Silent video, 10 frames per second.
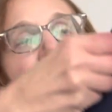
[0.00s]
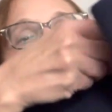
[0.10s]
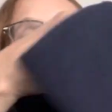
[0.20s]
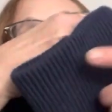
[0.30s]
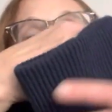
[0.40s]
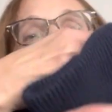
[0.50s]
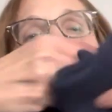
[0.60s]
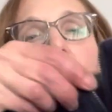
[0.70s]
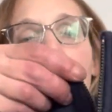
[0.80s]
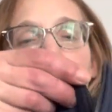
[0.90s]
know,
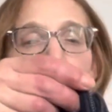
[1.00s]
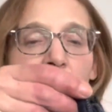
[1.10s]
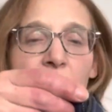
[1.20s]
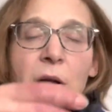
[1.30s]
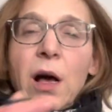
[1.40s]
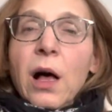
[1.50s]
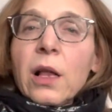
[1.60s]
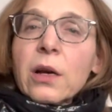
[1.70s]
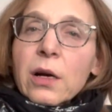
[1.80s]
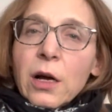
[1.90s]
you can wear the
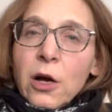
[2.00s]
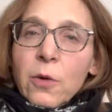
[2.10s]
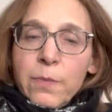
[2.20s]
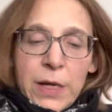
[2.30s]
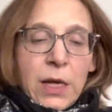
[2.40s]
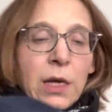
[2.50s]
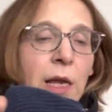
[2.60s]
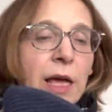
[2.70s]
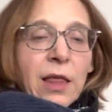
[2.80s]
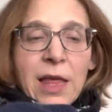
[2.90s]
collar open
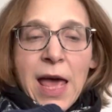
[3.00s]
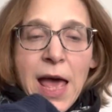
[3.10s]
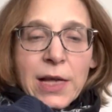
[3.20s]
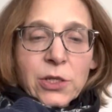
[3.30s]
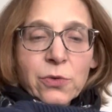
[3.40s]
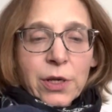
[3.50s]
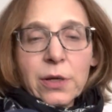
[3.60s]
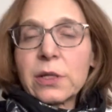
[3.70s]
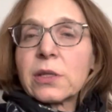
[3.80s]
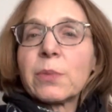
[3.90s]
like that, or you
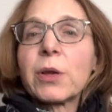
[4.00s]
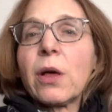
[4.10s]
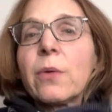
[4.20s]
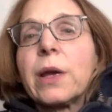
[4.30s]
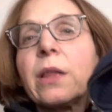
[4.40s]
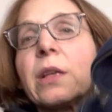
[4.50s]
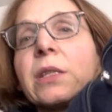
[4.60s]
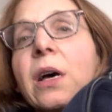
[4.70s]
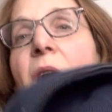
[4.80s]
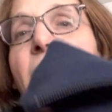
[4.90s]
can zip it all the way to the
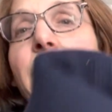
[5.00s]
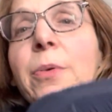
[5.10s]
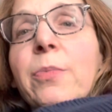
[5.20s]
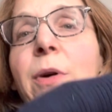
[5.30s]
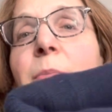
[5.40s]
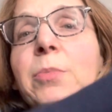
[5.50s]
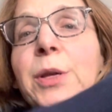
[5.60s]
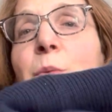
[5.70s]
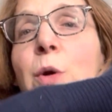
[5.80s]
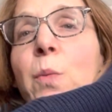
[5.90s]
top. Probably
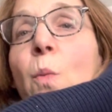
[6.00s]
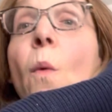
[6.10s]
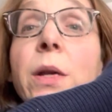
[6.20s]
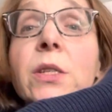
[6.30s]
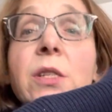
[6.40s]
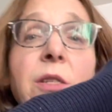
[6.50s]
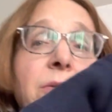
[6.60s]
you wouldn't want to do